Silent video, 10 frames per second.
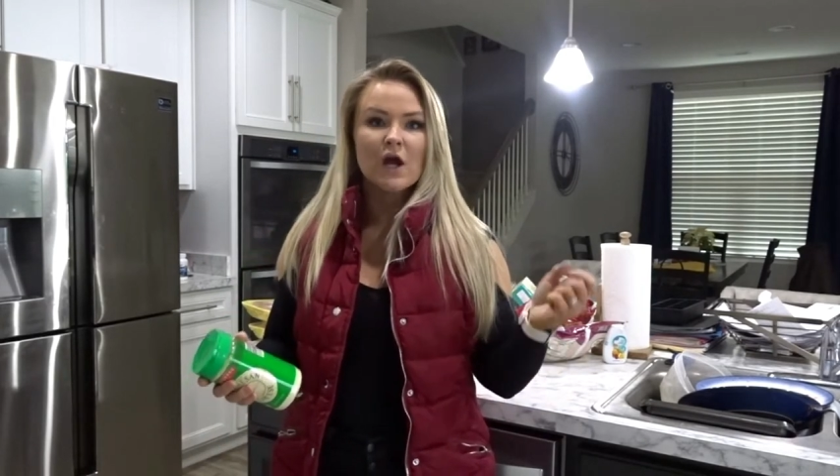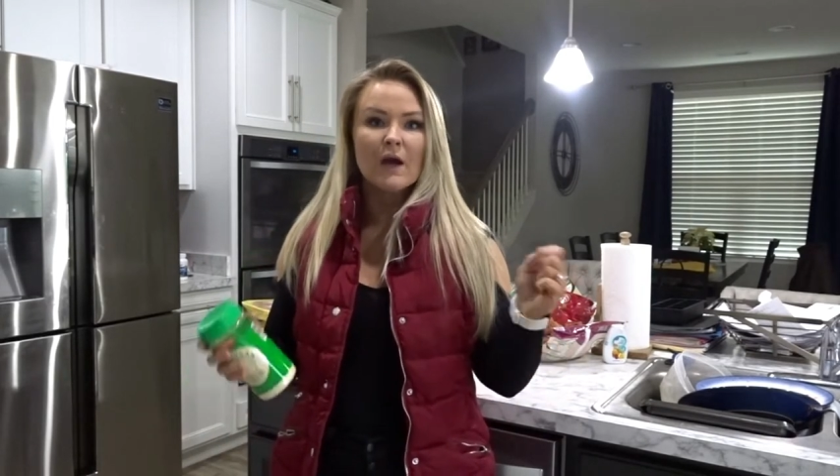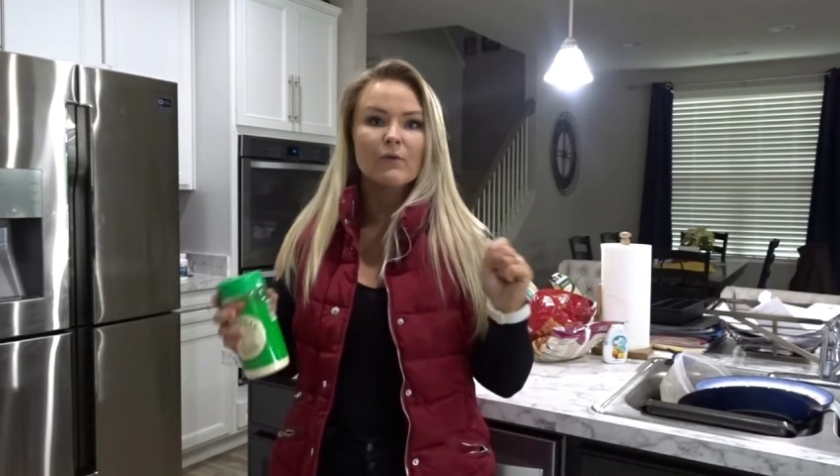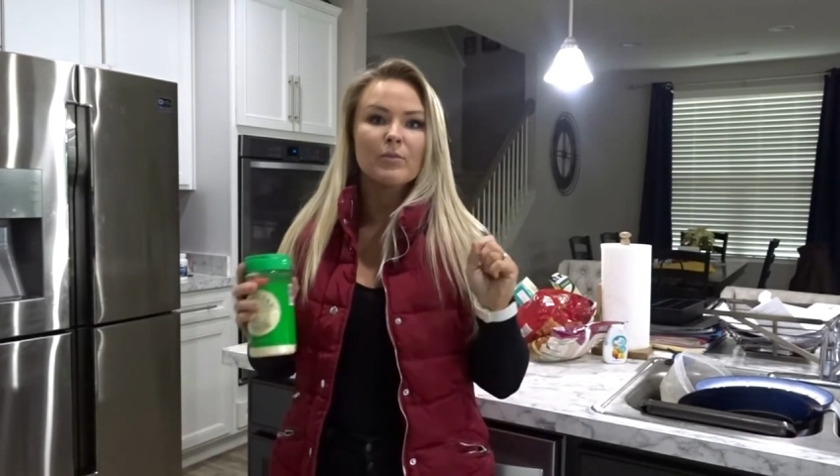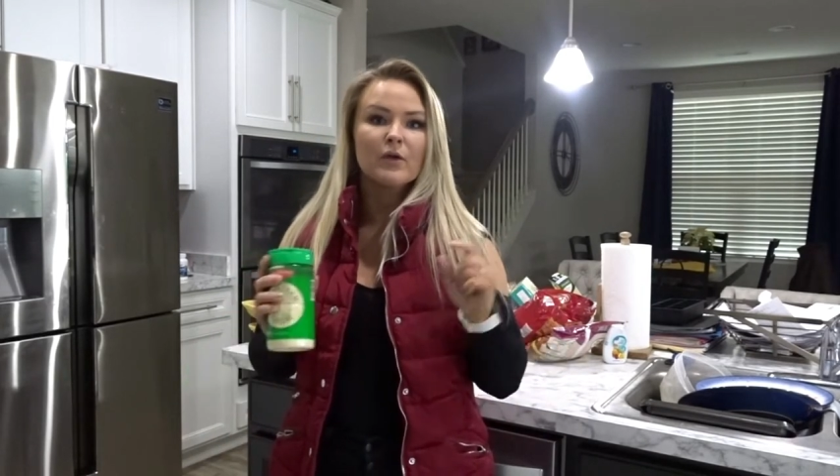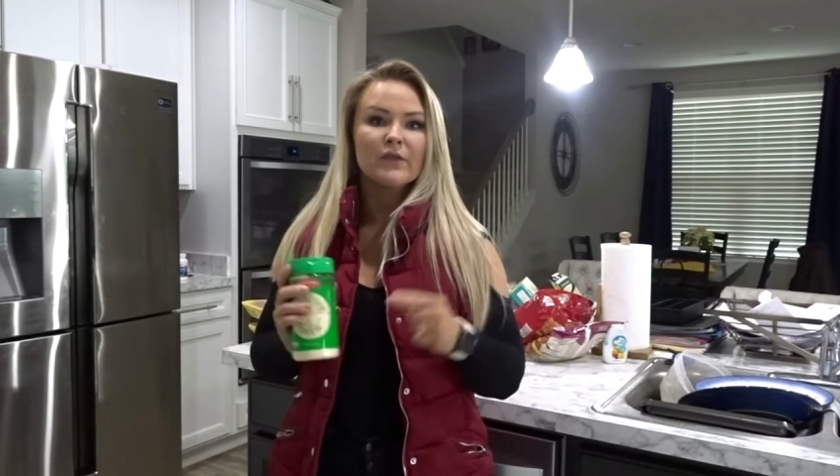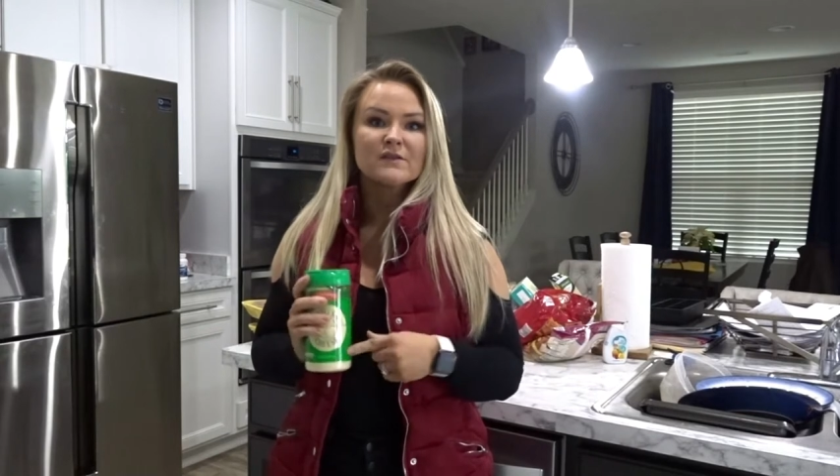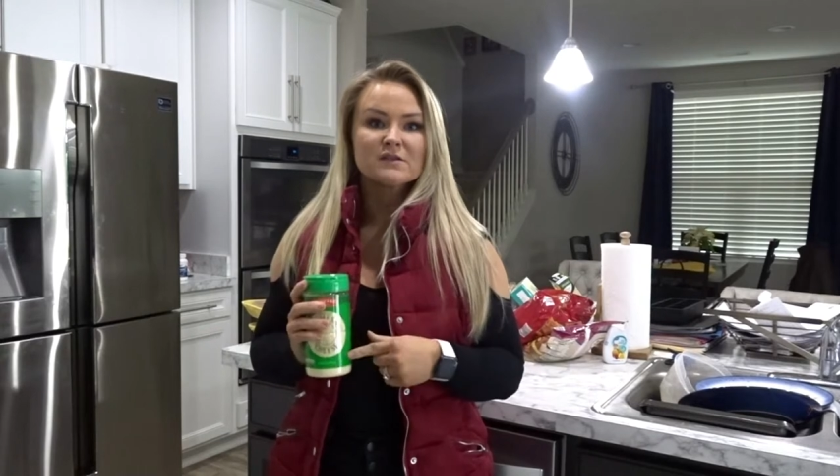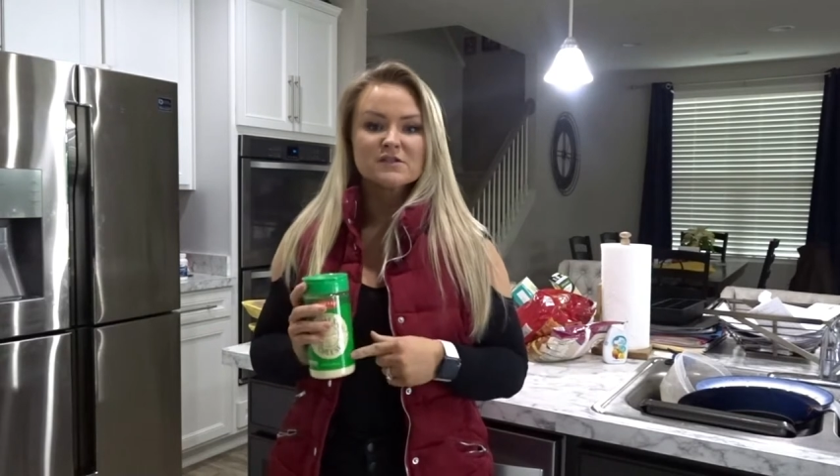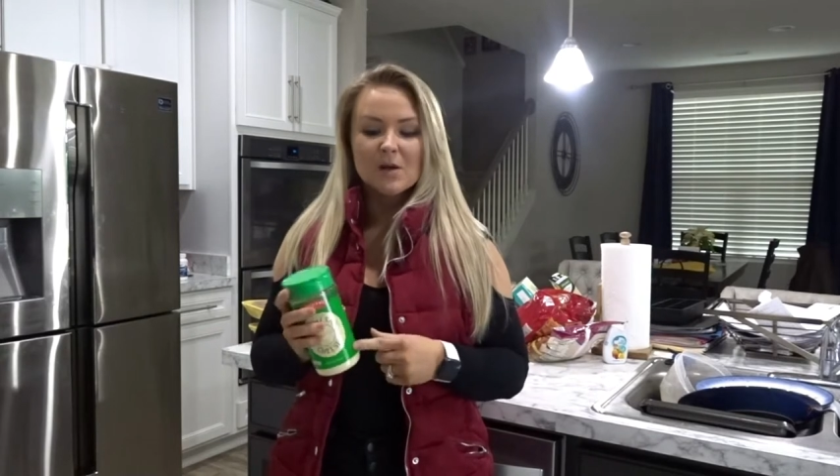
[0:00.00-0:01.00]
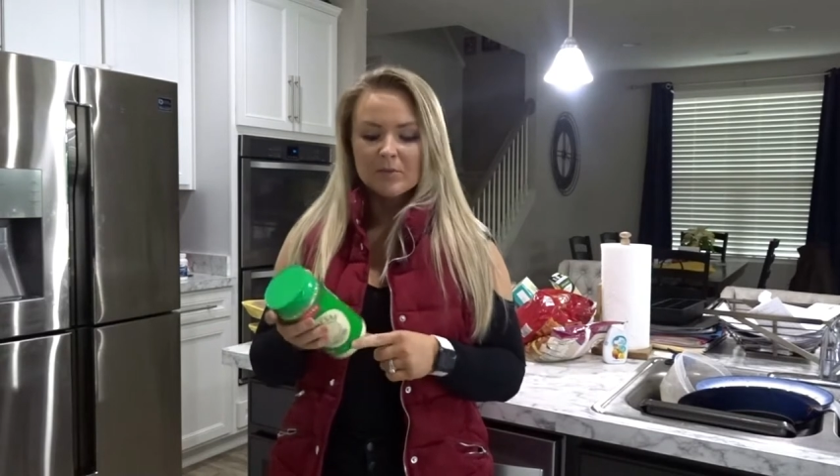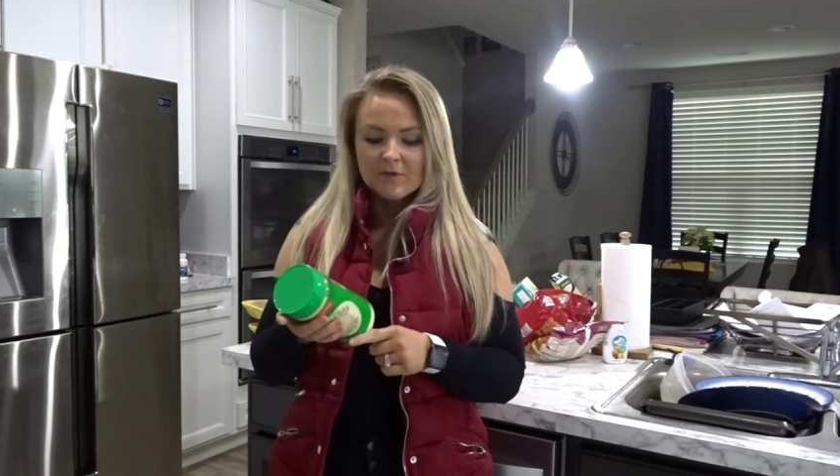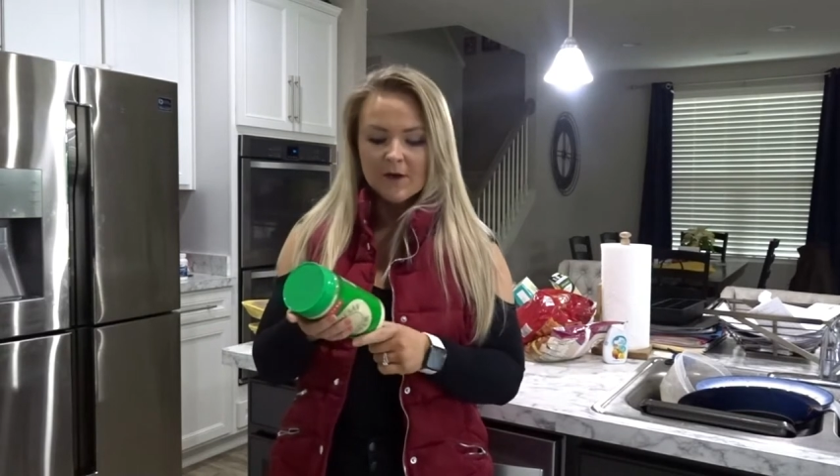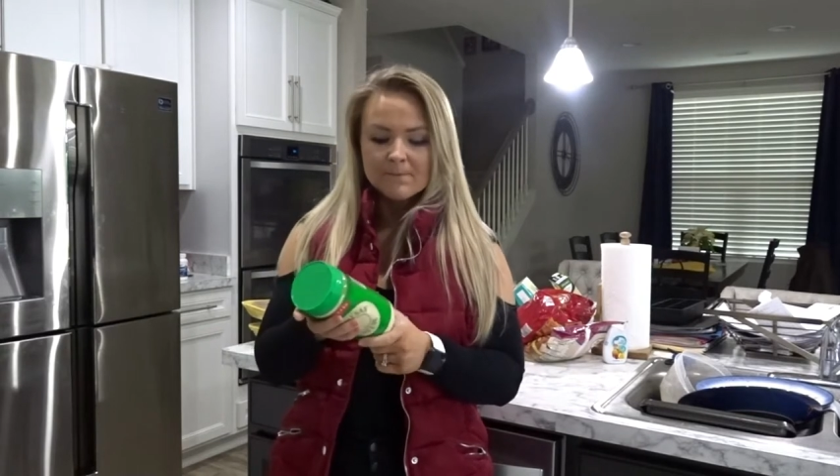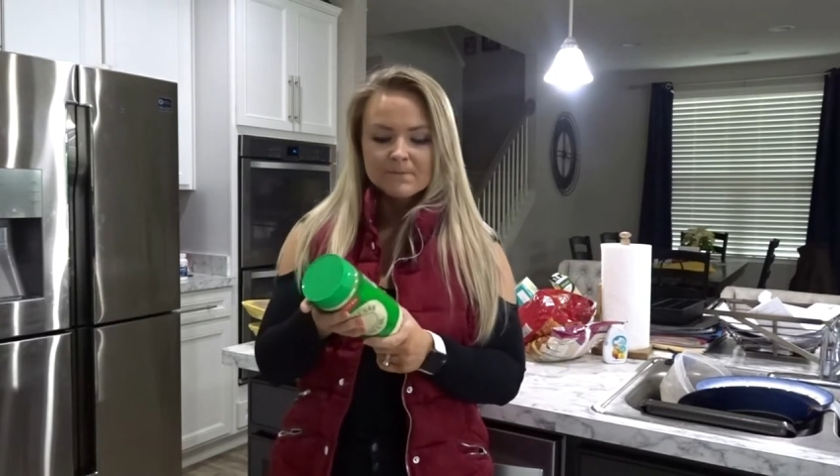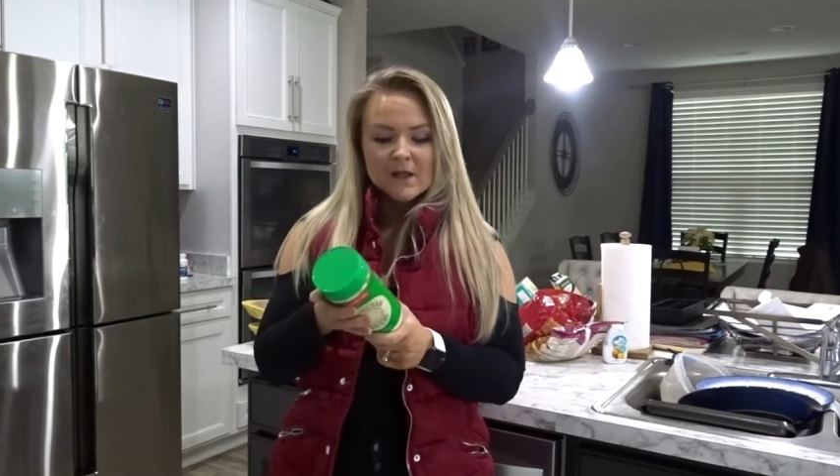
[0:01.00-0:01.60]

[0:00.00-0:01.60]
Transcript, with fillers: I would put this on top of it.